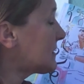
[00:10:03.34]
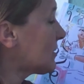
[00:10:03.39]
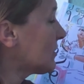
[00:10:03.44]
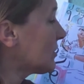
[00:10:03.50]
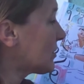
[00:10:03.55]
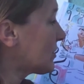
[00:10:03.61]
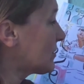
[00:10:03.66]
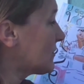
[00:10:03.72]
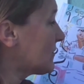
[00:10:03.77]

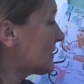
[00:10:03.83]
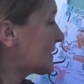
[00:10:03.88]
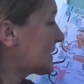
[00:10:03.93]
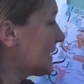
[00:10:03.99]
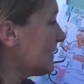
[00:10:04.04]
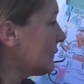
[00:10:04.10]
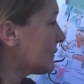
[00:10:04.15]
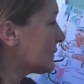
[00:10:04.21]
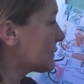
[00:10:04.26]
learn new
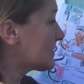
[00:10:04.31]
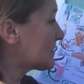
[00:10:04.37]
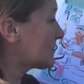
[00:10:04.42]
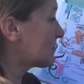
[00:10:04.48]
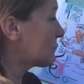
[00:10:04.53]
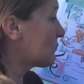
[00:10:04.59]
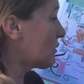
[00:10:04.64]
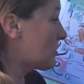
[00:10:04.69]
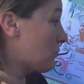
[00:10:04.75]
skills
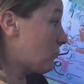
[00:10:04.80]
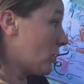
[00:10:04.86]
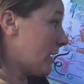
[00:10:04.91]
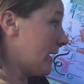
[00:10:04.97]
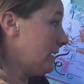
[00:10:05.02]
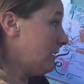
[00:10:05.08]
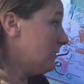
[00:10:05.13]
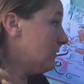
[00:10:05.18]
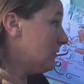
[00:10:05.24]
with
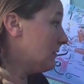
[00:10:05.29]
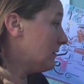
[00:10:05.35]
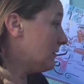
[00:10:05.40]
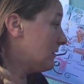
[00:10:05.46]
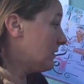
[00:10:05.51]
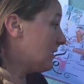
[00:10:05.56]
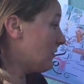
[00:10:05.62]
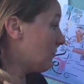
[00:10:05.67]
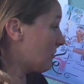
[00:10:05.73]
wood,
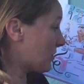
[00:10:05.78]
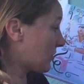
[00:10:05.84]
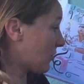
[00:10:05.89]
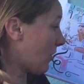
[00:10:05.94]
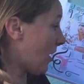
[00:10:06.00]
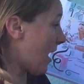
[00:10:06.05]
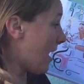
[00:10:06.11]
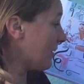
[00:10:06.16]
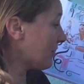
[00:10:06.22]
with
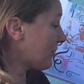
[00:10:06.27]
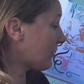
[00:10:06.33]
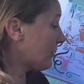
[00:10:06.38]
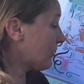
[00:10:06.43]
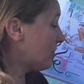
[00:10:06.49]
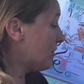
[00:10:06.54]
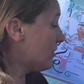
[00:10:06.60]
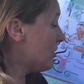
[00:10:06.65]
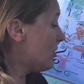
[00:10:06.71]
cloth,
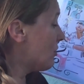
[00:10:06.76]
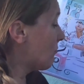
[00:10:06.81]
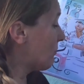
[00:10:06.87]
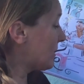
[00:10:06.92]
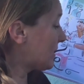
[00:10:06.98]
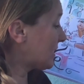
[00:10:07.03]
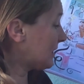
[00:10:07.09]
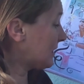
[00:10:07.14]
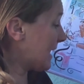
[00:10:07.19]

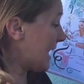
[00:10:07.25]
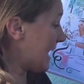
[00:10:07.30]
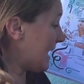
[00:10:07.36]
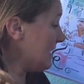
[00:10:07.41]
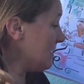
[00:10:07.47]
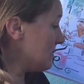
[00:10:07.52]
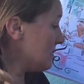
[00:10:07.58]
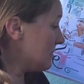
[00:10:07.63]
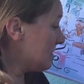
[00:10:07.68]
with
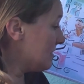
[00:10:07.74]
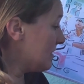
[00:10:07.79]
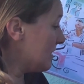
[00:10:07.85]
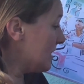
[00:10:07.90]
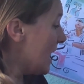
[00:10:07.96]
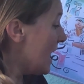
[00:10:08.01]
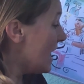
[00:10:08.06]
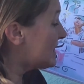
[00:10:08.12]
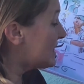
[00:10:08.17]
clay.
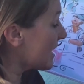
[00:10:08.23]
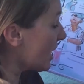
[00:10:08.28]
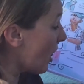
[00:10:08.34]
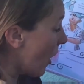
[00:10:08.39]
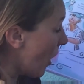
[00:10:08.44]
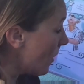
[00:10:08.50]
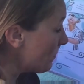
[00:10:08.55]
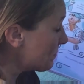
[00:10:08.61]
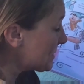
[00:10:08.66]
They
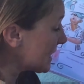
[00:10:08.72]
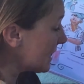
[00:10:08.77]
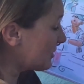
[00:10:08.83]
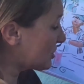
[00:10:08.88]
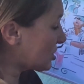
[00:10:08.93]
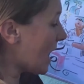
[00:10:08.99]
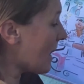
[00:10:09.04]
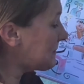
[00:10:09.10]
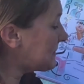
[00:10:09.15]
hope to get
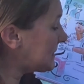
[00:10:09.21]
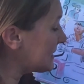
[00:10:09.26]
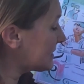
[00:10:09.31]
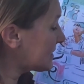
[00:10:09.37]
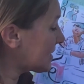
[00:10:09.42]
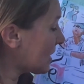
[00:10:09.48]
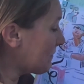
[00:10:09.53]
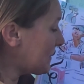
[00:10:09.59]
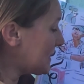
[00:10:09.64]
jobs and
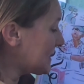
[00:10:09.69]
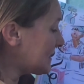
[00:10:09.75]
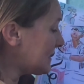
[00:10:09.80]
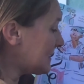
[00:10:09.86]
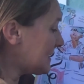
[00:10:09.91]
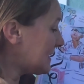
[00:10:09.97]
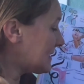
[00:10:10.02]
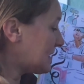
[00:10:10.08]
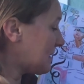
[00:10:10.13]
start
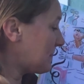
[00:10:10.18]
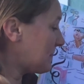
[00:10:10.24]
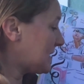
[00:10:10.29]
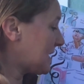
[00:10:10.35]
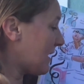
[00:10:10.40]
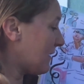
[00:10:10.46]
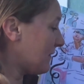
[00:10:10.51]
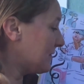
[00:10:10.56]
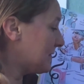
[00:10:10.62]
businesses
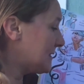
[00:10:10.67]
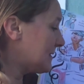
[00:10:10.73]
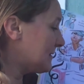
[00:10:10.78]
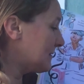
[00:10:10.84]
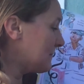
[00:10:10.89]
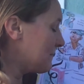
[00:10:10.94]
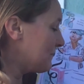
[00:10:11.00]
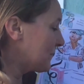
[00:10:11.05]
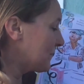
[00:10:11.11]
themselves.
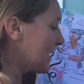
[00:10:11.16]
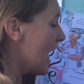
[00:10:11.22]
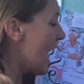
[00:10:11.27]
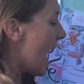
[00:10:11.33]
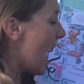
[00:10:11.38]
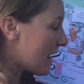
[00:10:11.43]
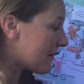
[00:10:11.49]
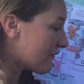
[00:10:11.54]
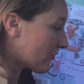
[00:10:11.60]

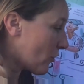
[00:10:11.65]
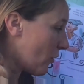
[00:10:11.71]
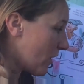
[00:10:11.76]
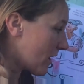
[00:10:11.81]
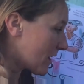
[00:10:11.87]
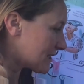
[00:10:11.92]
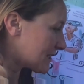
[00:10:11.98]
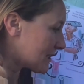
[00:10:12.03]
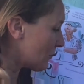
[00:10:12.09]
And of
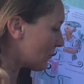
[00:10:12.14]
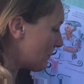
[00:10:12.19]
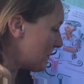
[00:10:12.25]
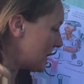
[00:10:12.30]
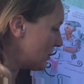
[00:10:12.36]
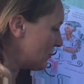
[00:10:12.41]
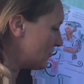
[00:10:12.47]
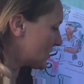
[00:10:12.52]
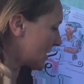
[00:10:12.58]
course, there will
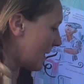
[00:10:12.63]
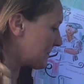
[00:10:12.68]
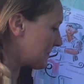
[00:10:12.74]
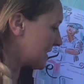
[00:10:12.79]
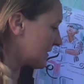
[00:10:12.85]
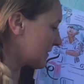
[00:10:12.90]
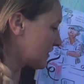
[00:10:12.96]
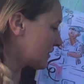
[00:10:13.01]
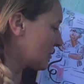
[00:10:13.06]
be new jobs
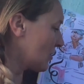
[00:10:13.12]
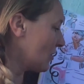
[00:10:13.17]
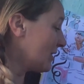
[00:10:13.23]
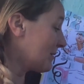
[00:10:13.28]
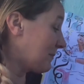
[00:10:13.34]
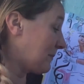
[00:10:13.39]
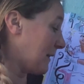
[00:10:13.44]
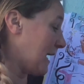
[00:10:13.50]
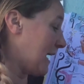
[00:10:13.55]
at the solar
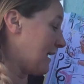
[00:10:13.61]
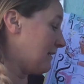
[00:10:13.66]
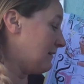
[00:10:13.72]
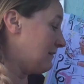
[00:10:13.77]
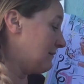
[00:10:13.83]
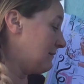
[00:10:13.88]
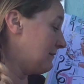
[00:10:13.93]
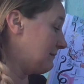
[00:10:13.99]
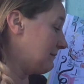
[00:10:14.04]
plant.
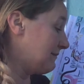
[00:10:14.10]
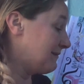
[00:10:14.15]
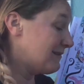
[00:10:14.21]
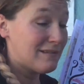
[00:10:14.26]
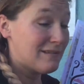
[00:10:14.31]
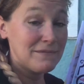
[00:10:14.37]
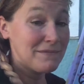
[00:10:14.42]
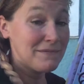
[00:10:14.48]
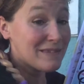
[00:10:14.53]

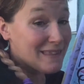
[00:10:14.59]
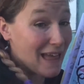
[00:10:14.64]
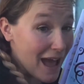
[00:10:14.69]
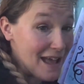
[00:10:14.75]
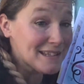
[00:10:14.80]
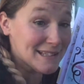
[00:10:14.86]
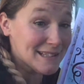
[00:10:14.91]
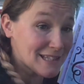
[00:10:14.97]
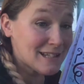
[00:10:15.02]

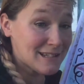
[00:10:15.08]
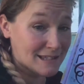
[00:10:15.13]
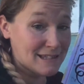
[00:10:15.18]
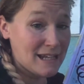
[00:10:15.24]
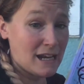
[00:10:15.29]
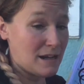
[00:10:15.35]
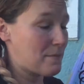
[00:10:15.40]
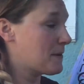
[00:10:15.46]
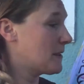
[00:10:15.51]
That's
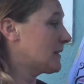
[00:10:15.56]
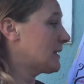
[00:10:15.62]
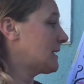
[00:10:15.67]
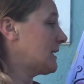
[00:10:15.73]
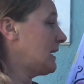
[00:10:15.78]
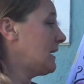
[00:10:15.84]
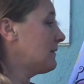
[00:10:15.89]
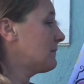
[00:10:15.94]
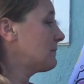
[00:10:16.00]

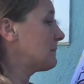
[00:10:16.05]
sustainability.